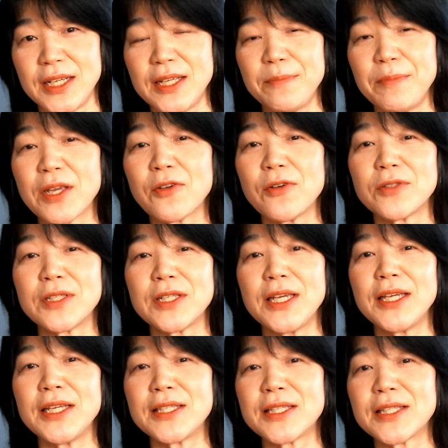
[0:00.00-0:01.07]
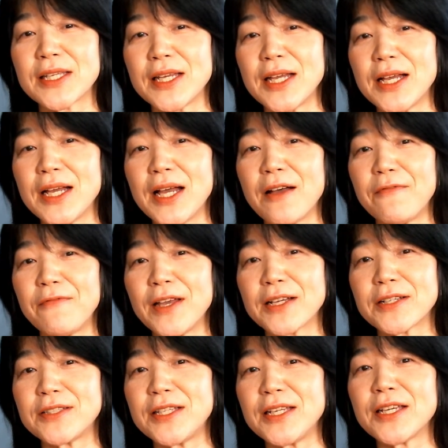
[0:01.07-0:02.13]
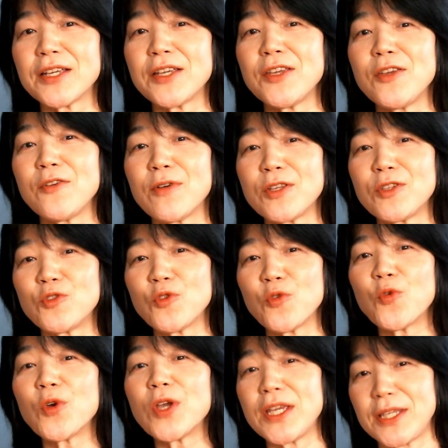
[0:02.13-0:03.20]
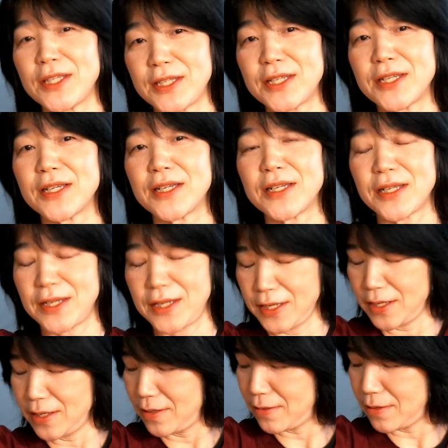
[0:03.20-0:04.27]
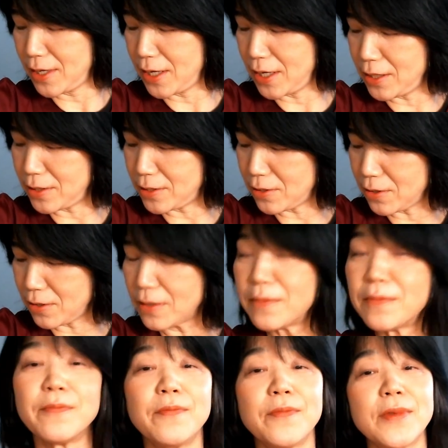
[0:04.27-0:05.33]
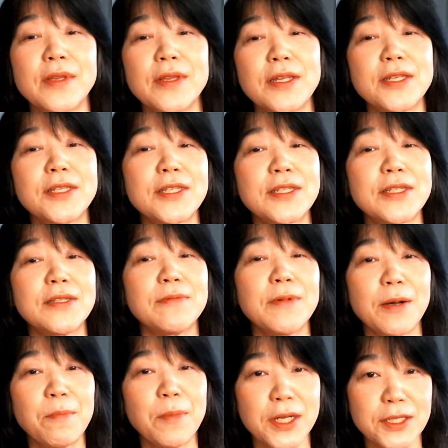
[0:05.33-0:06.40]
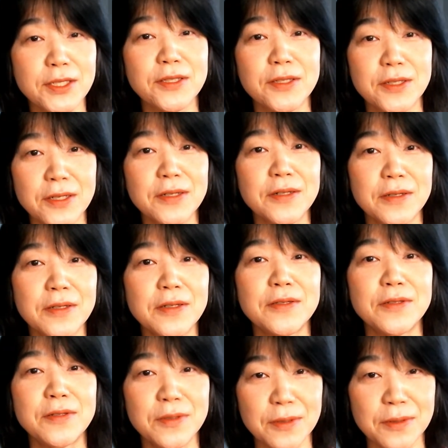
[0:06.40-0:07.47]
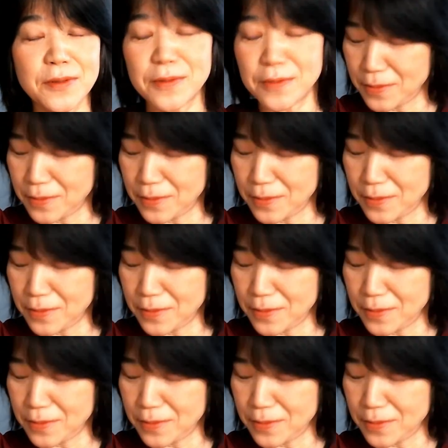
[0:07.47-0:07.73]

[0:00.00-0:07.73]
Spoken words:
because it's affecting your joint, right? So this is a must to do.